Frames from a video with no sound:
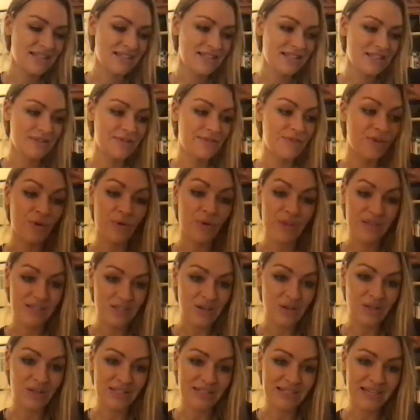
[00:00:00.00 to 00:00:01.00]
for this
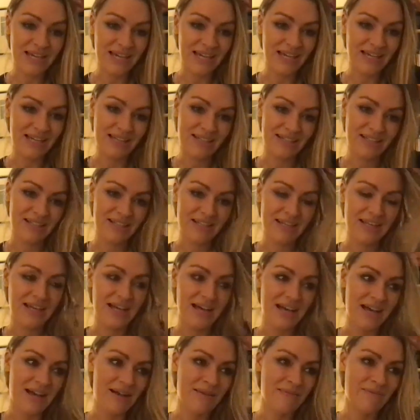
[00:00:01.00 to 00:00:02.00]
holiday.
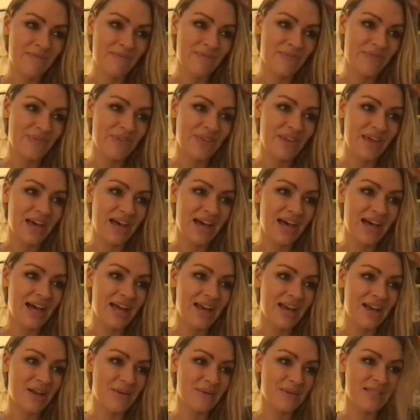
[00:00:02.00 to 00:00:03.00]
Um,
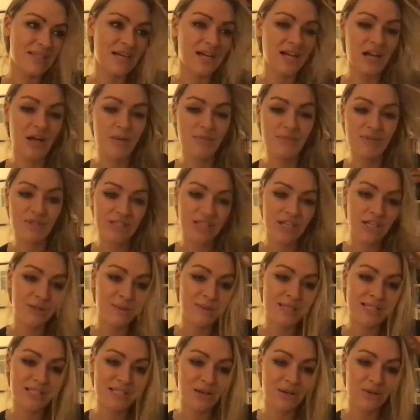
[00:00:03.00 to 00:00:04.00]
and I was like, I'm just going to
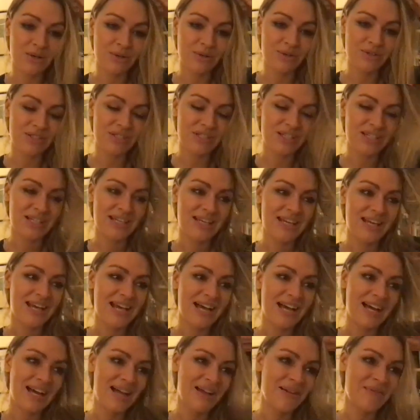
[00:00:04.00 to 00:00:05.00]
indulge.
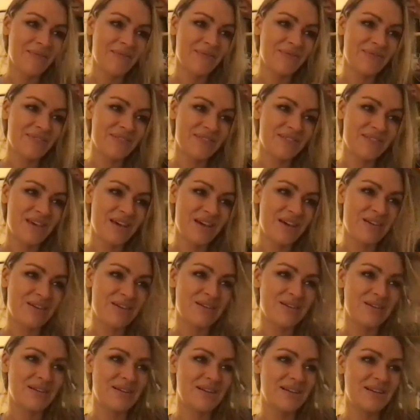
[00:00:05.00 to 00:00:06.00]
Um,
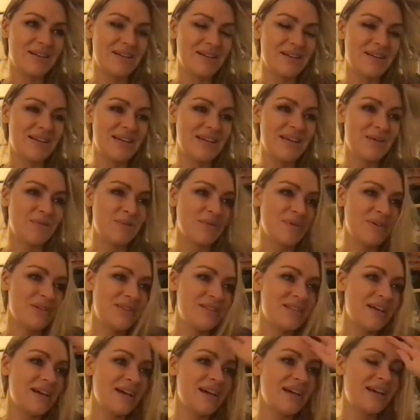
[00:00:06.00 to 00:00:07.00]
so it
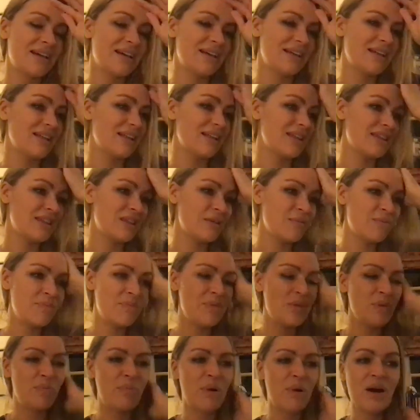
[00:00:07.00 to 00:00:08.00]
was like the,
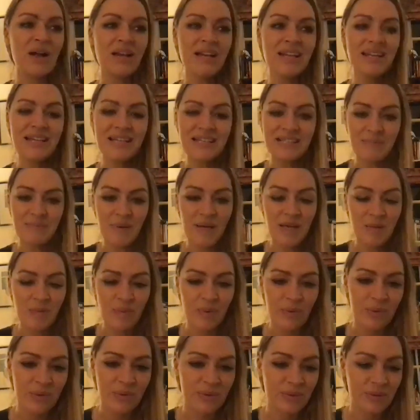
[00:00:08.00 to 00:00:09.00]
the Balinese
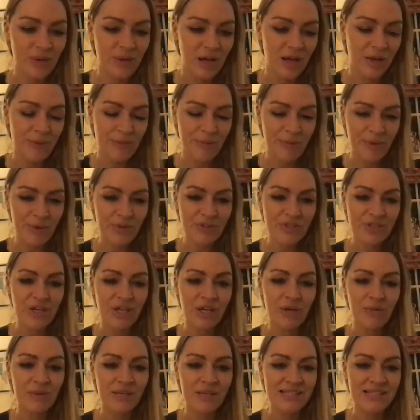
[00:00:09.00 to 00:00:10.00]
people, I'm not
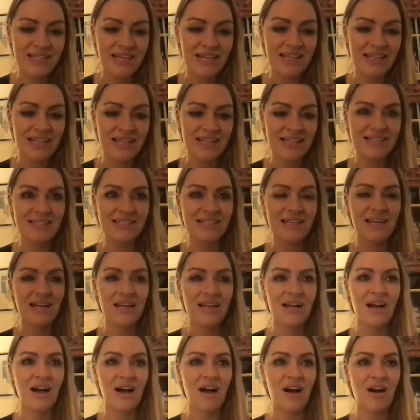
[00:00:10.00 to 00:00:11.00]
joking when I say this,
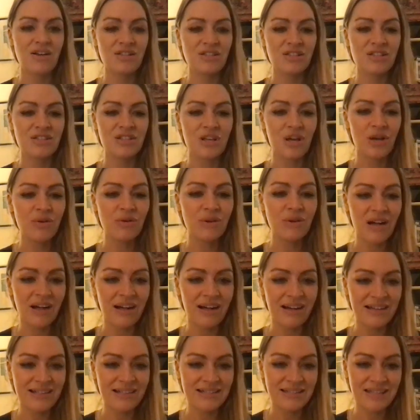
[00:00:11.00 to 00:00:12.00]
are so
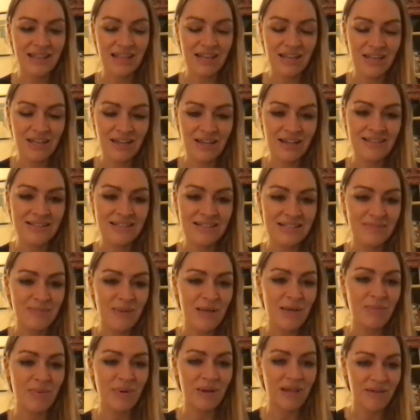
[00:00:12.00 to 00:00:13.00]
nice. They're the mm. nicest
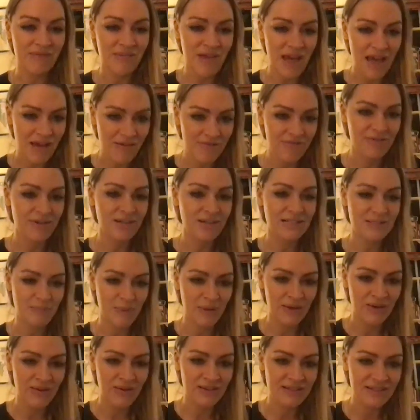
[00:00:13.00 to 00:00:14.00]
people I've ever
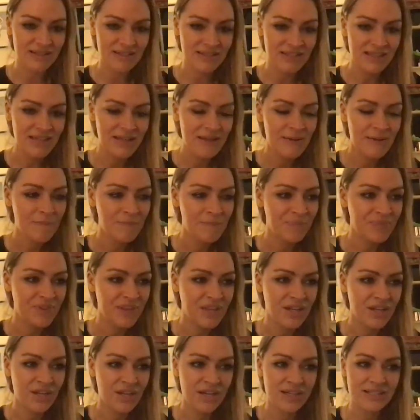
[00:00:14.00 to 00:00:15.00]
experienced.
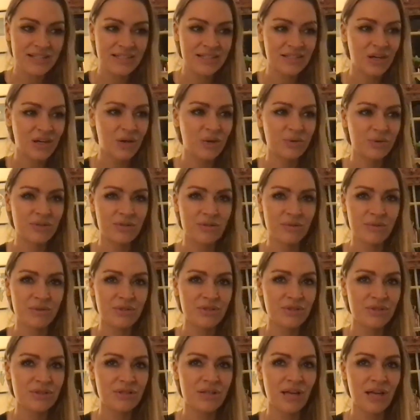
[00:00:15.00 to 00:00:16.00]
The nicest culture. It was
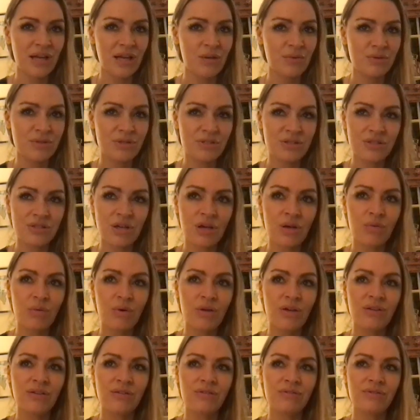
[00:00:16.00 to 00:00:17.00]
just like, it was so
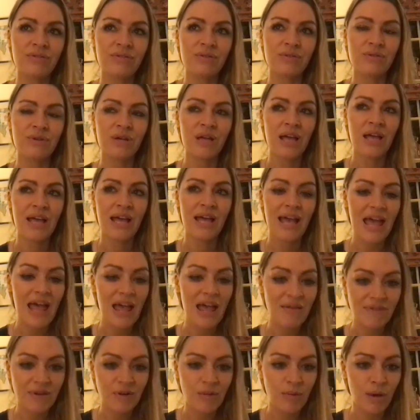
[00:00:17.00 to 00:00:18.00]
wonderful.
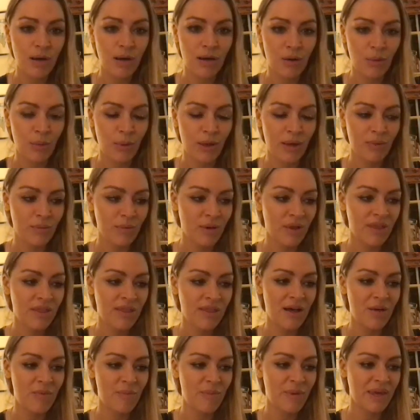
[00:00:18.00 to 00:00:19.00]
Everywhere I went, whether
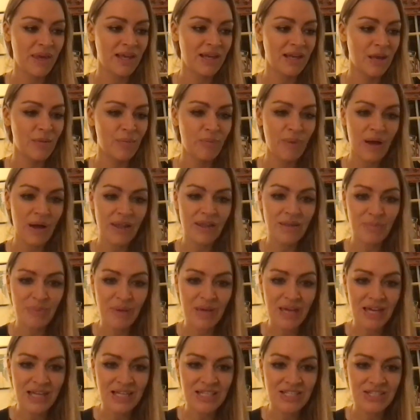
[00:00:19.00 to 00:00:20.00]
that be like by the
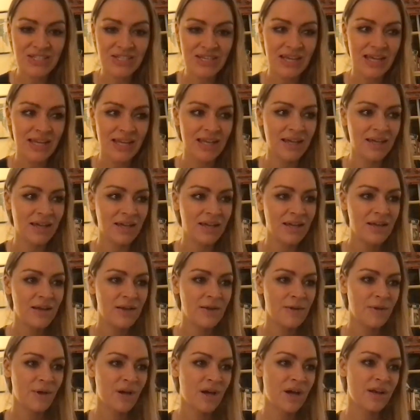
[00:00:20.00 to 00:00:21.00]
beach in a
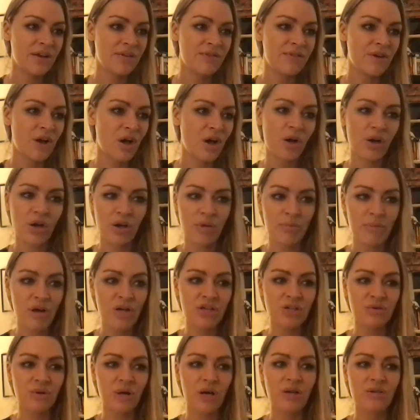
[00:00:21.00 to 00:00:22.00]
kind of
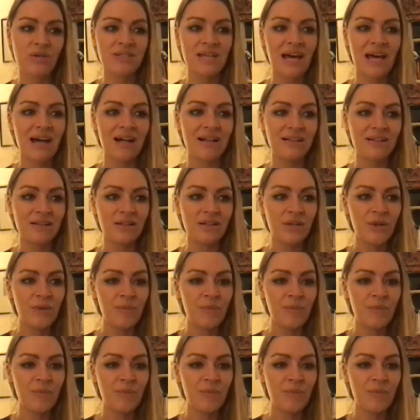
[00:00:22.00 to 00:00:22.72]
commercial hotel,